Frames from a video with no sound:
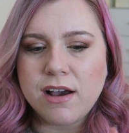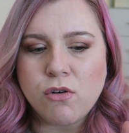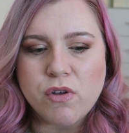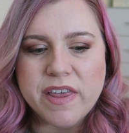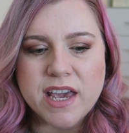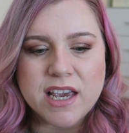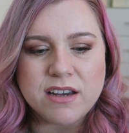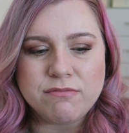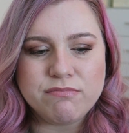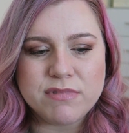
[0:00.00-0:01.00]
or
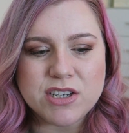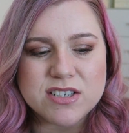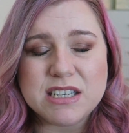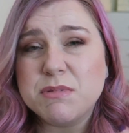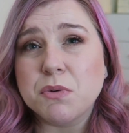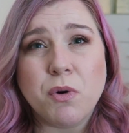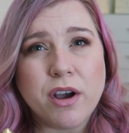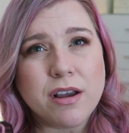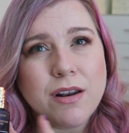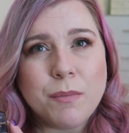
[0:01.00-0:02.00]
they just seem to
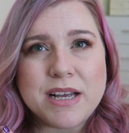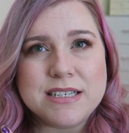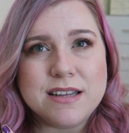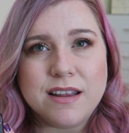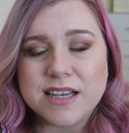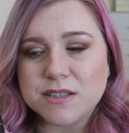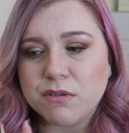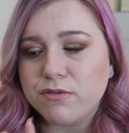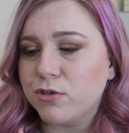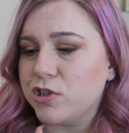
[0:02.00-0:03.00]
work a lot better than this,
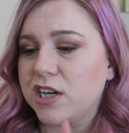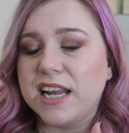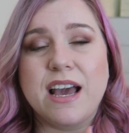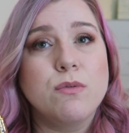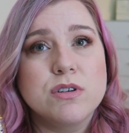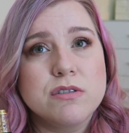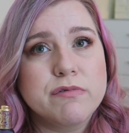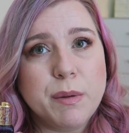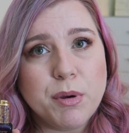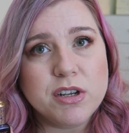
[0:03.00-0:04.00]
so unfortunately I
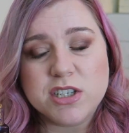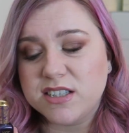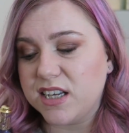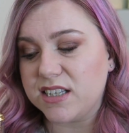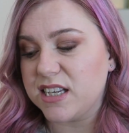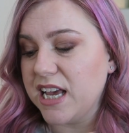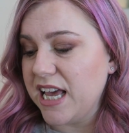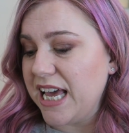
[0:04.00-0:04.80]
wouldn't repurchase this.